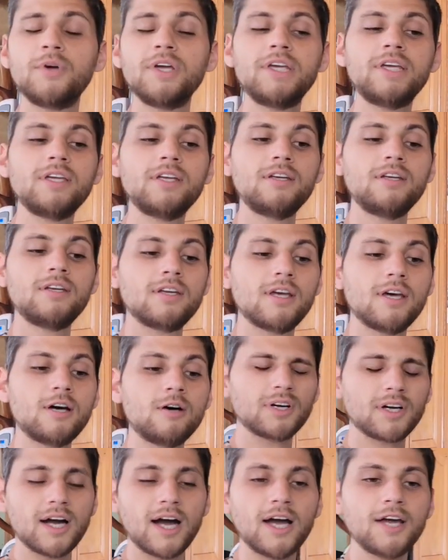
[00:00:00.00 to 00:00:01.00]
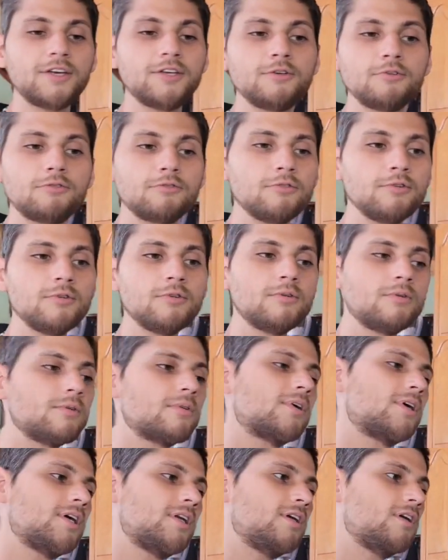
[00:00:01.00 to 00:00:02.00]
can help guide you through
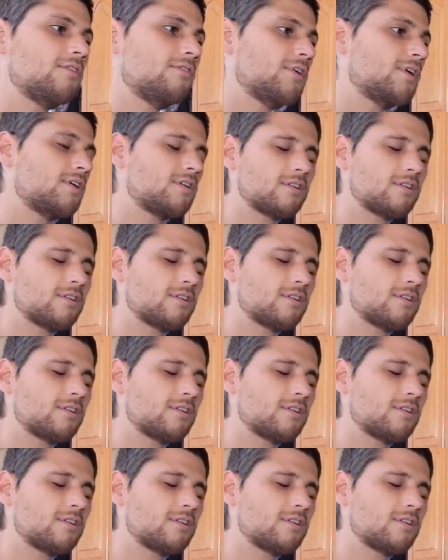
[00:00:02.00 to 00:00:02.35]
any of it.